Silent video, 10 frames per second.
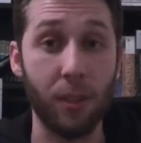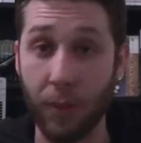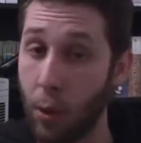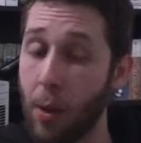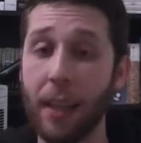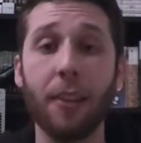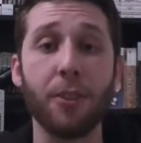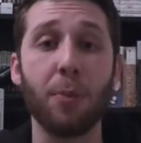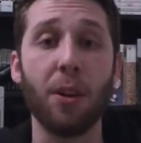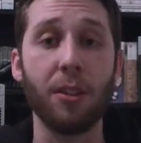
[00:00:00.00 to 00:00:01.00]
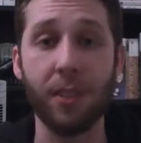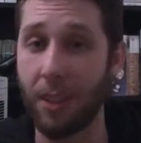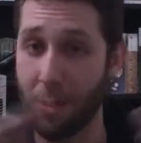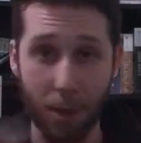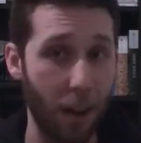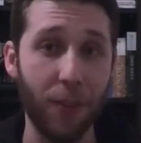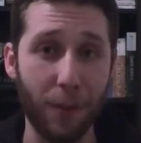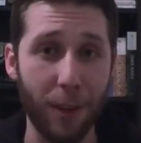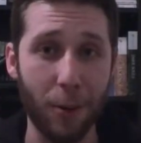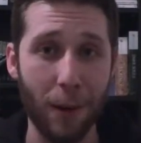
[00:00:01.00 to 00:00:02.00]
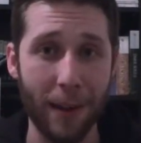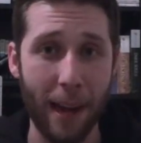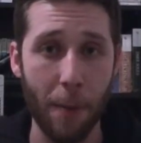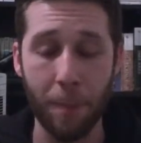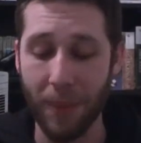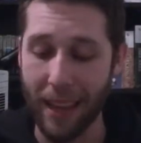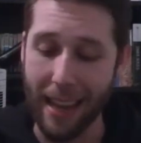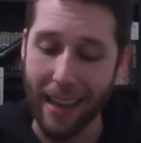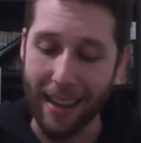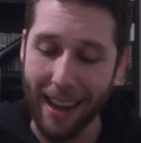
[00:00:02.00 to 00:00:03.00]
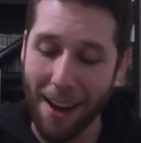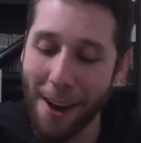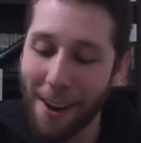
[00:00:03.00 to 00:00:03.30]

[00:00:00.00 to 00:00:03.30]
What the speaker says: So if you don't want to hear spoilers, turn off the video right now. Now,